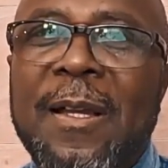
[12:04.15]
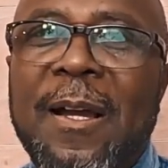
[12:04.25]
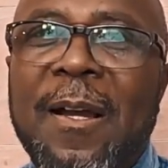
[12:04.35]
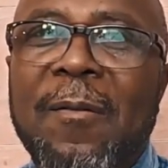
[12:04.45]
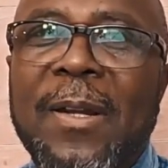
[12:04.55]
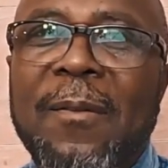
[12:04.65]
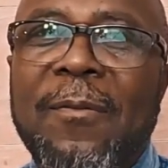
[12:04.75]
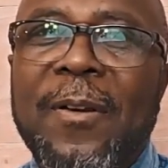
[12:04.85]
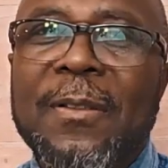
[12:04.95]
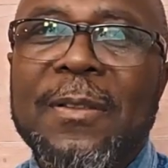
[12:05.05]
When I
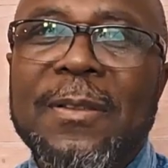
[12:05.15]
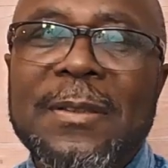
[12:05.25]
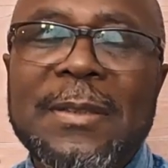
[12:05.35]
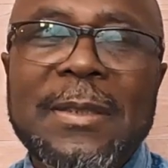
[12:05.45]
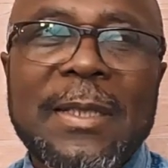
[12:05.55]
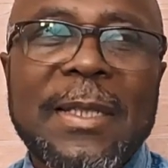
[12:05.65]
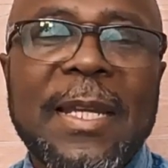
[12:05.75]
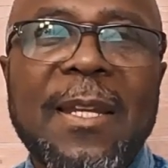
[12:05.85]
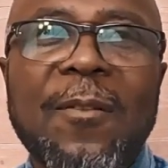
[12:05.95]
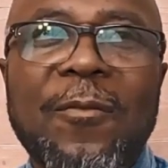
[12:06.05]
first
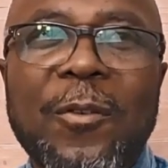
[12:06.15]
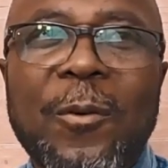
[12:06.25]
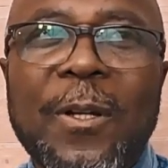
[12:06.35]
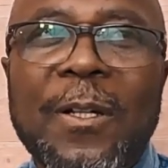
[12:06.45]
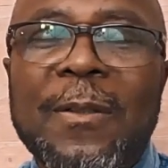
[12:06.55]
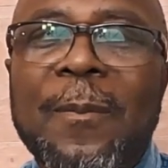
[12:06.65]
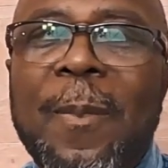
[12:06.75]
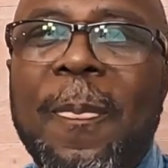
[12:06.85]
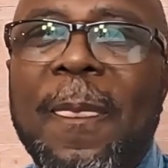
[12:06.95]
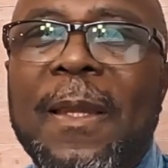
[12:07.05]
came to Florida,
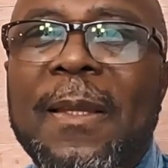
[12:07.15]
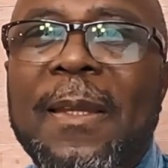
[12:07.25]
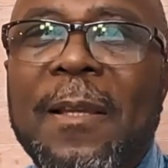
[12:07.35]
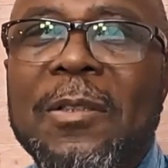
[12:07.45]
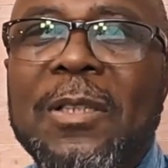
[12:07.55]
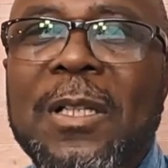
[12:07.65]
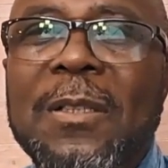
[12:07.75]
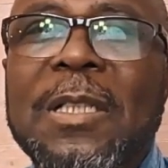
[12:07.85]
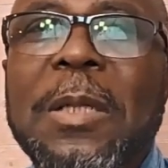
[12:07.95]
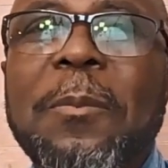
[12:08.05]
there was a
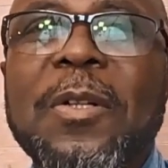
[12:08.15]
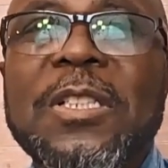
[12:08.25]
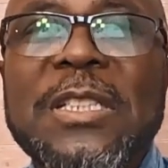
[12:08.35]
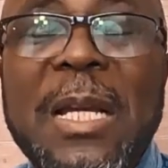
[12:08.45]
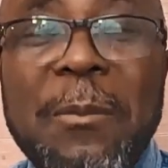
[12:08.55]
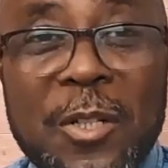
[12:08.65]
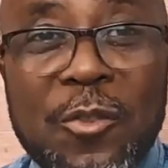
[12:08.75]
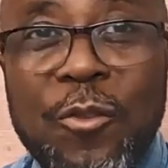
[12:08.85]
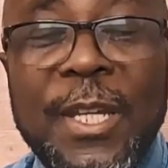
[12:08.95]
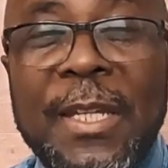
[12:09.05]
persimmon
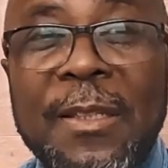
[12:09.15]
tree,